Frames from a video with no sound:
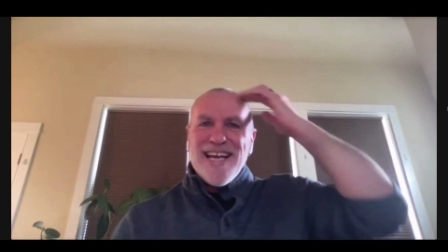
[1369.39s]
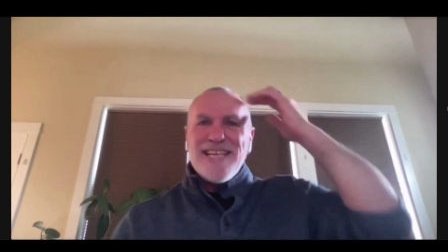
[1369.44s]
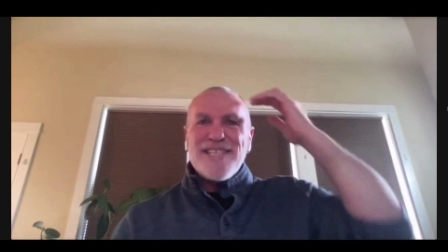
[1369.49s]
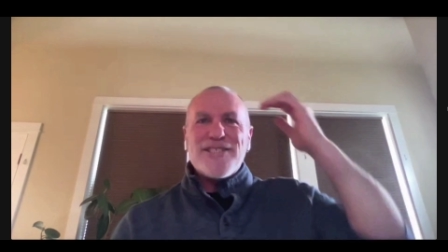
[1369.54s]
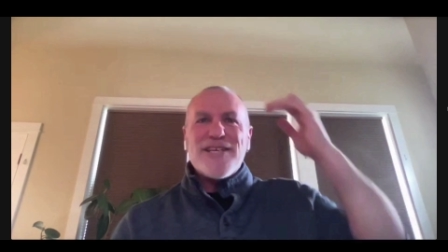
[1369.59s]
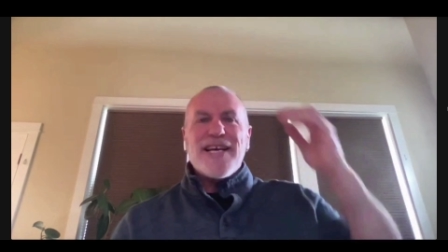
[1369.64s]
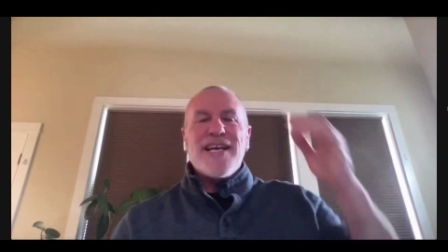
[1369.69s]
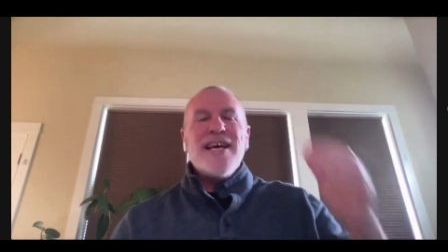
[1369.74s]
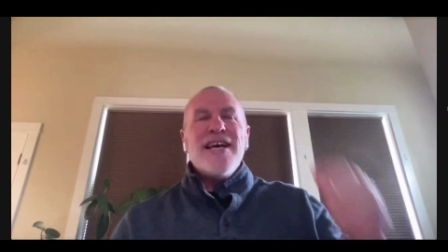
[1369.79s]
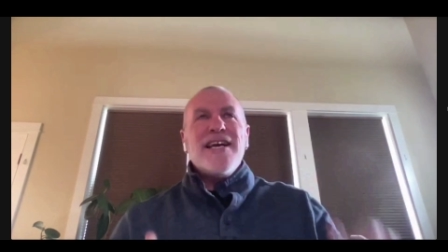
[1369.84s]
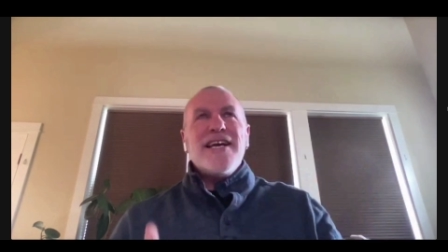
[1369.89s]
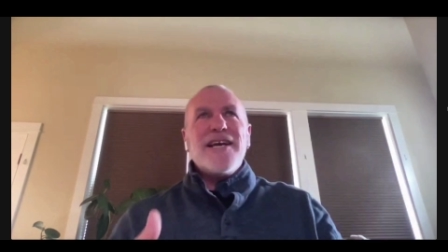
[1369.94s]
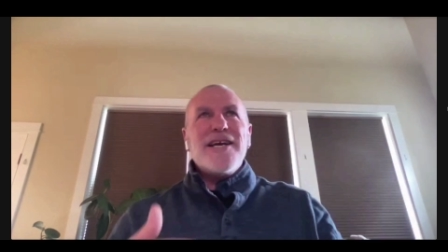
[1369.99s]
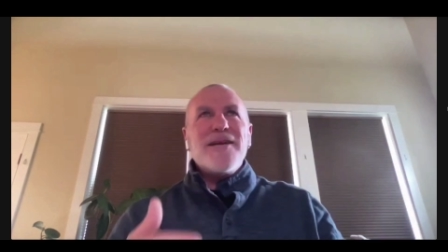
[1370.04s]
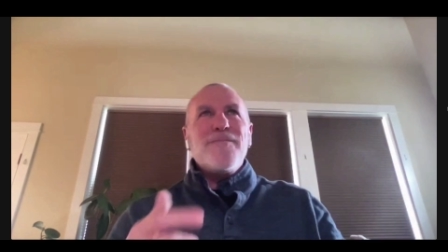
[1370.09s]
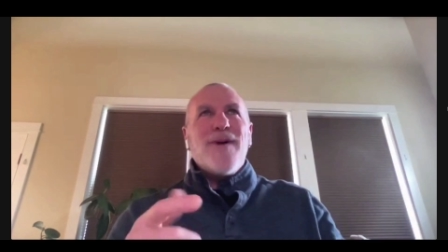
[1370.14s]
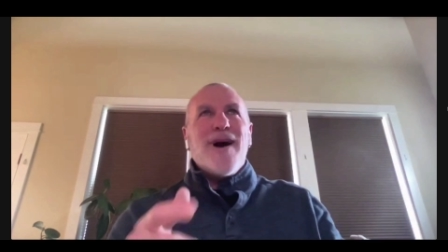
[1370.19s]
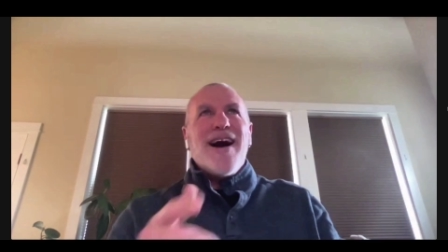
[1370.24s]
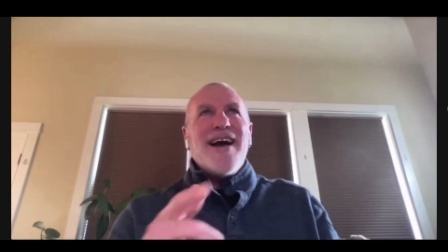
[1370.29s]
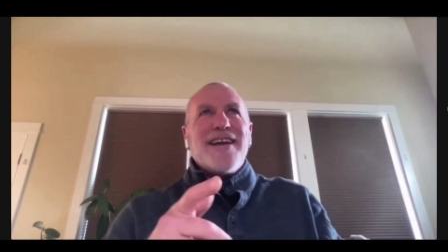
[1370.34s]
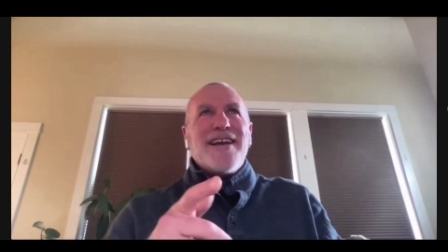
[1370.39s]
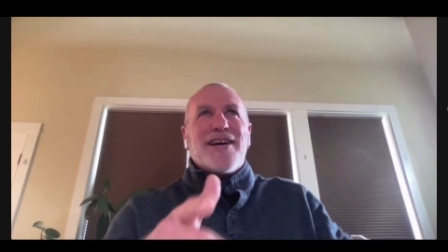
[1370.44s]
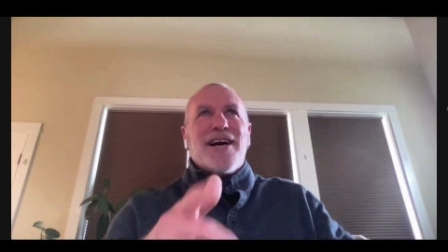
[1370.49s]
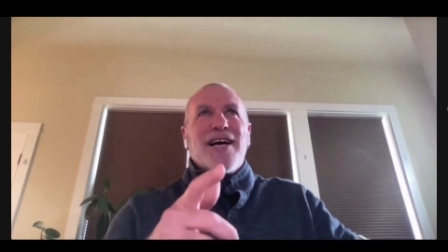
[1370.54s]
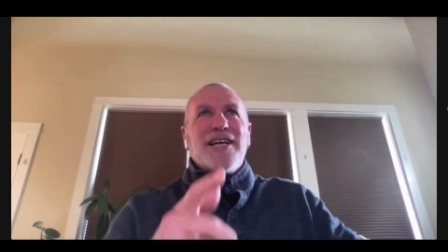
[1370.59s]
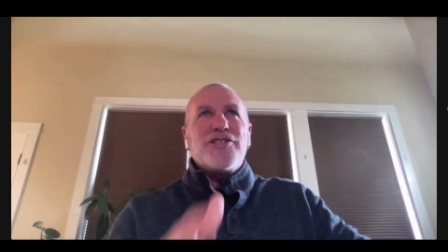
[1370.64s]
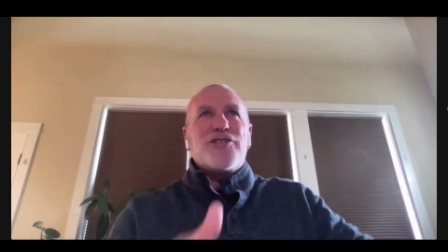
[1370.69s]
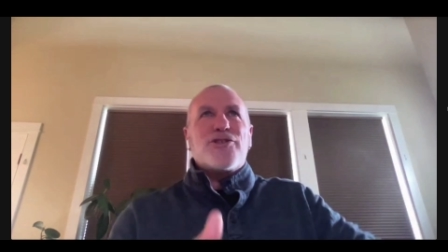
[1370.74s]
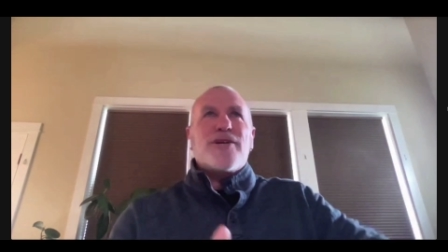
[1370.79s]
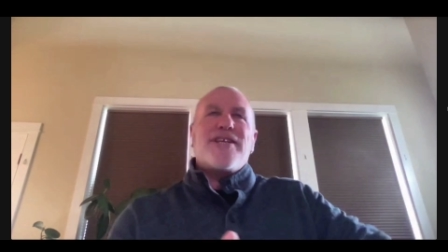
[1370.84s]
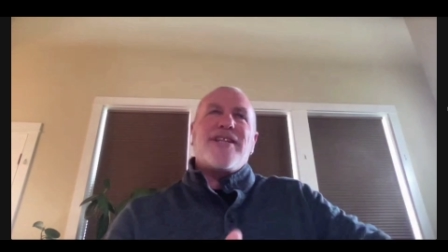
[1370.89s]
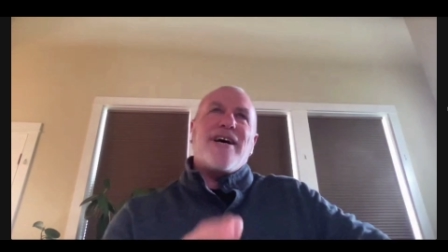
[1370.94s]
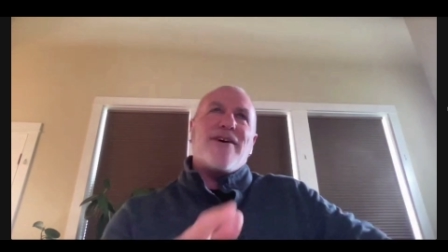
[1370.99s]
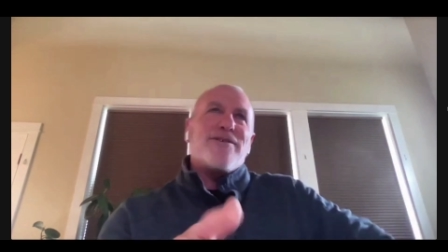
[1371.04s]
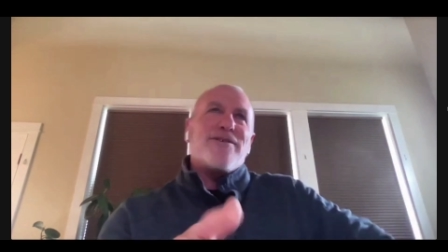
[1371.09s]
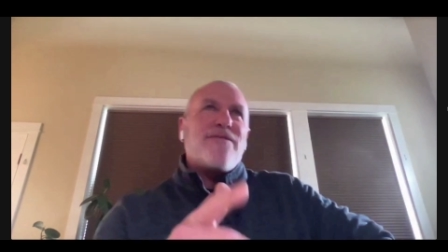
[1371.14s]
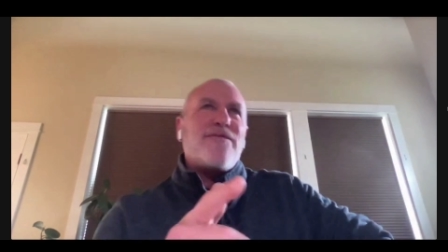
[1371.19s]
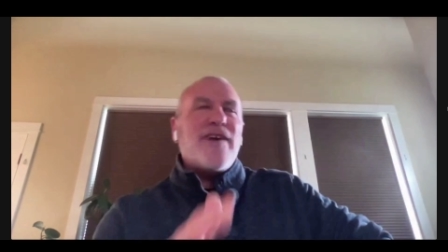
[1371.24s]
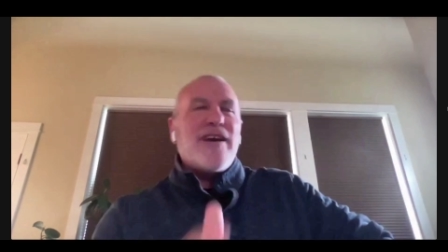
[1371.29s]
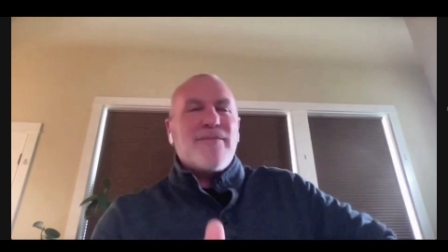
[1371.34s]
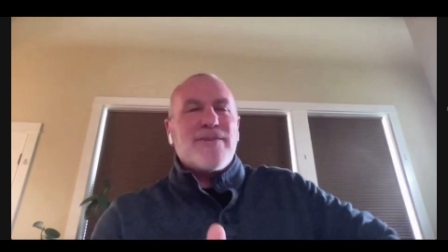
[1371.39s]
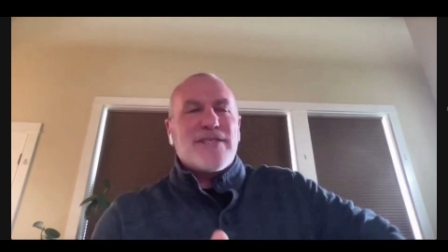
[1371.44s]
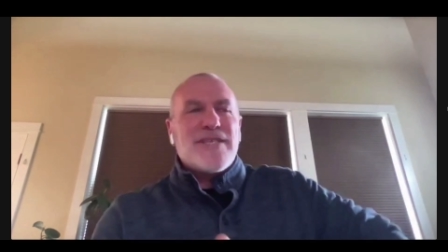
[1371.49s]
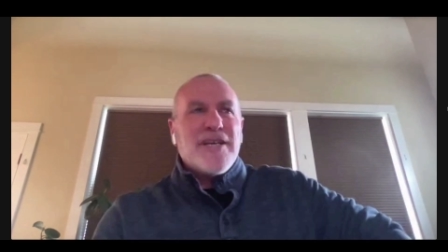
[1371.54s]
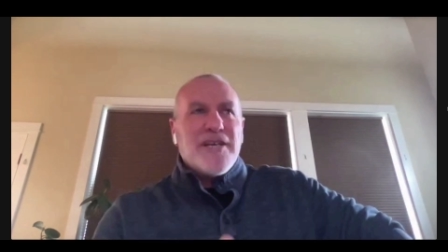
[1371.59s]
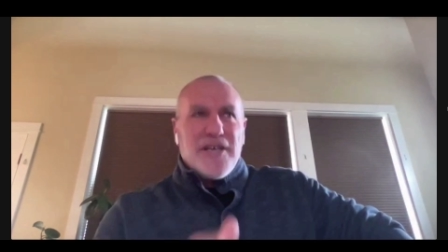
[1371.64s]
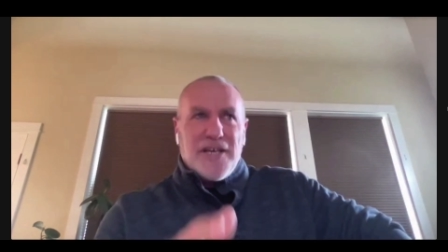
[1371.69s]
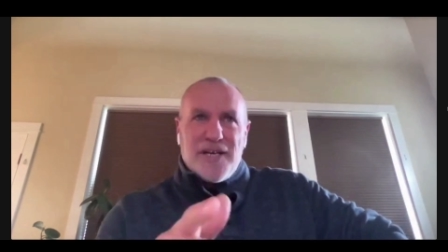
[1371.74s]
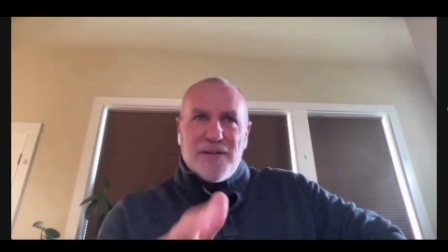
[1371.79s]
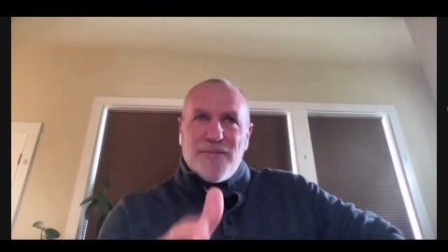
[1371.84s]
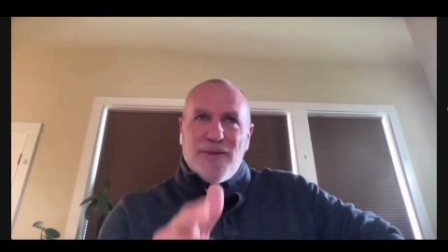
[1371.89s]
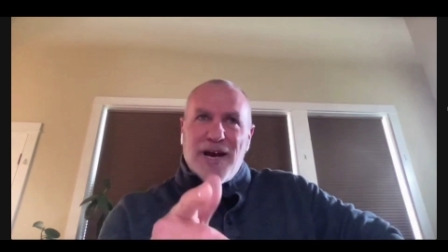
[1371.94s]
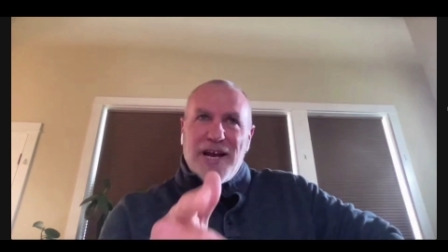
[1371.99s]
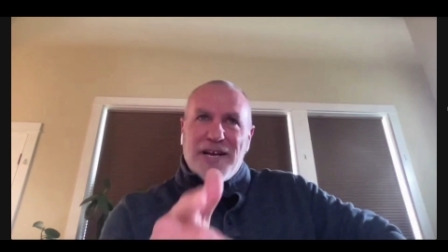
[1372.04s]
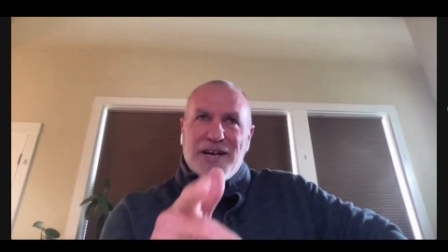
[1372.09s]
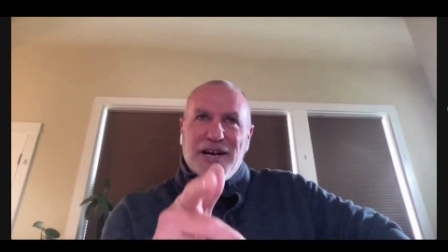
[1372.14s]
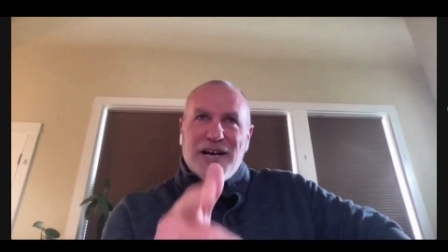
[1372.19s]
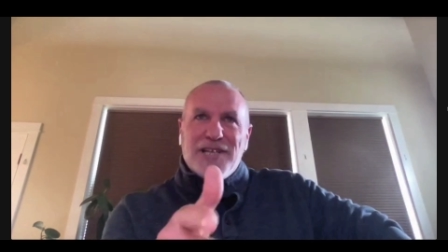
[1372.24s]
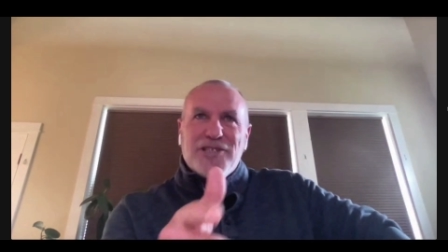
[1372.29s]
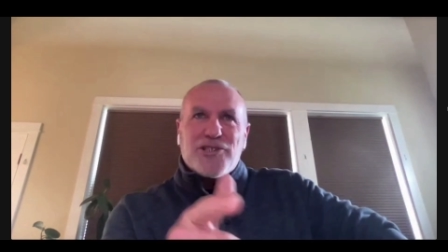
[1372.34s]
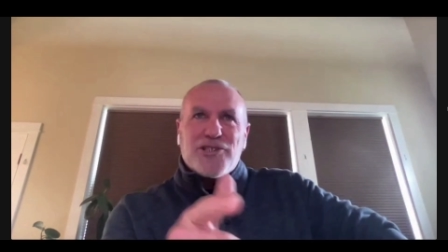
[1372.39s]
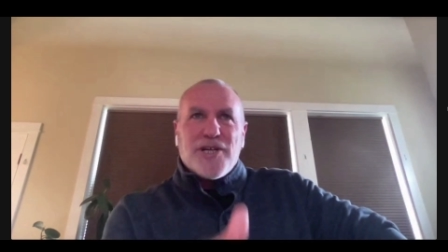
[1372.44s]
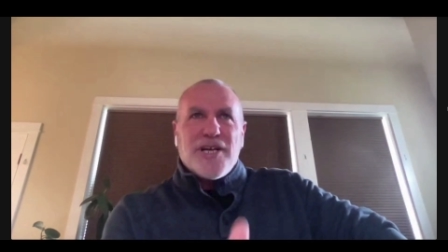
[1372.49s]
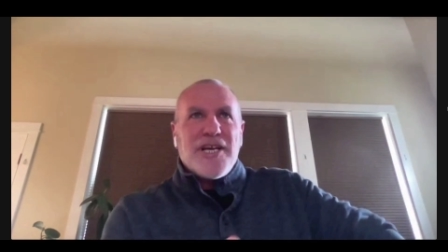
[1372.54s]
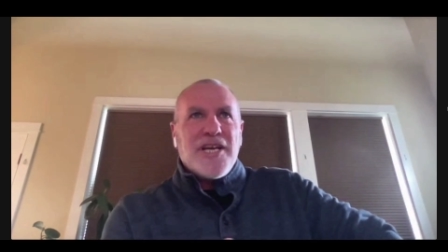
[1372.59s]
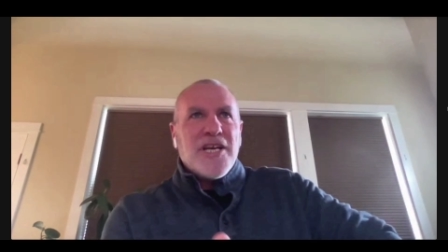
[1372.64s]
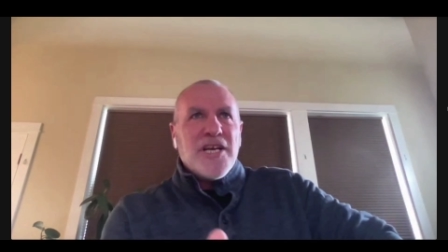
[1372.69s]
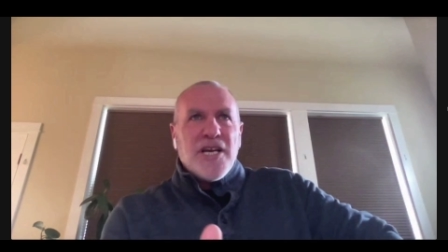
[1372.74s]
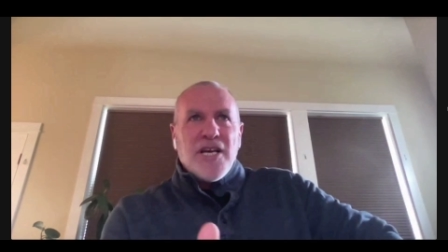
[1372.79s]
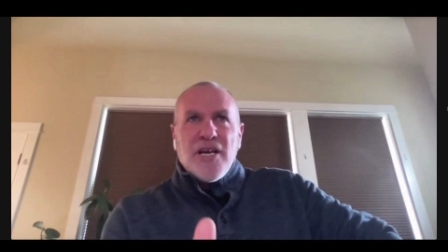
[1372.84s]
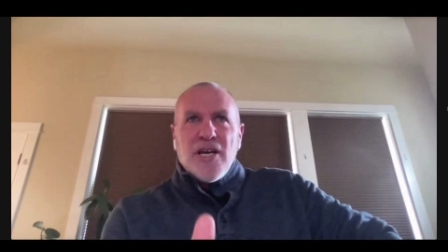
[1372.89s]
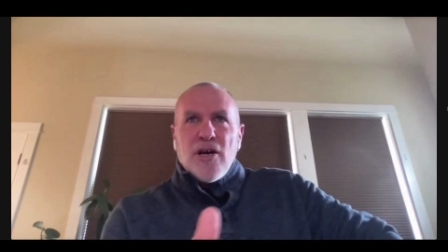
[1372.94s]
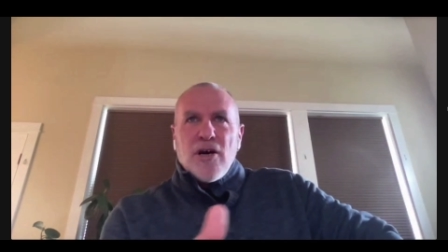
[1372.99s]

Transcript: He's like, in my country, that was a famous, in my country,